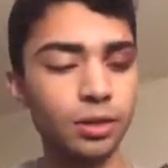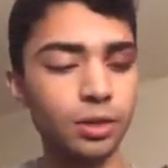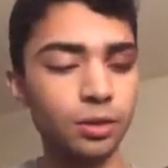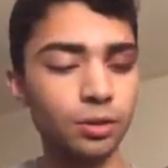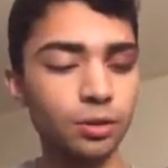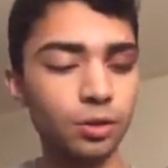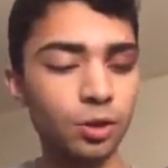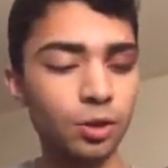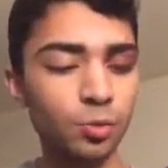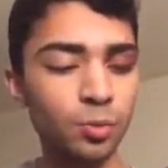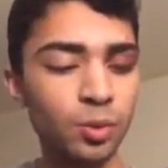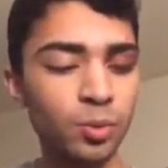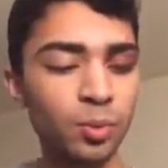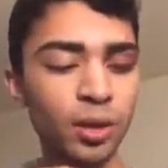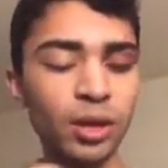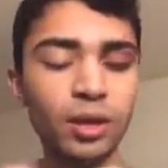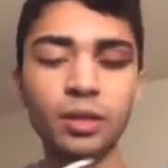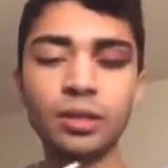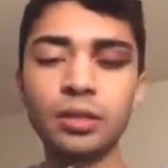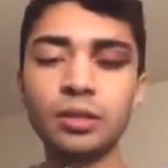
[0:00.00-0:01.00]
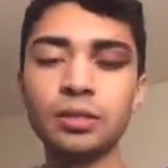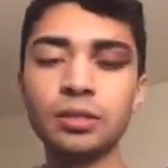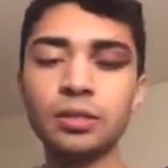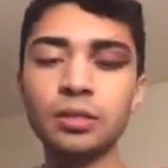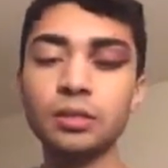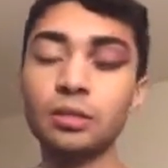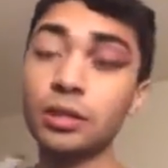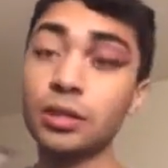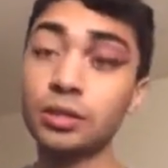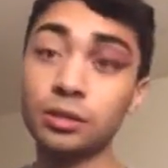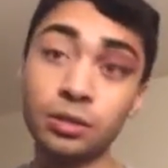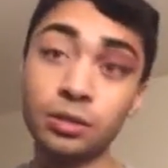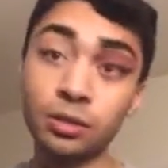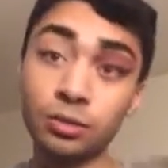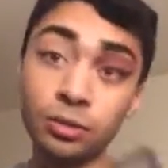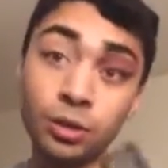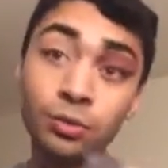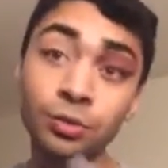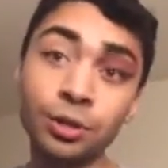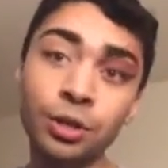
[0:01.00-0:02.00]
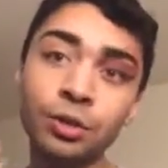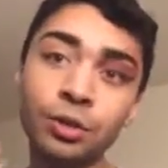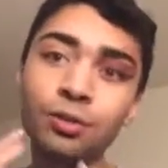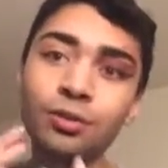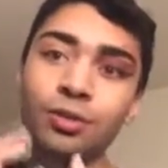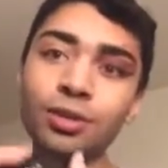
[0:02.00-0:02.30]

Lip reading: I don't know what palette this is. I still don't know.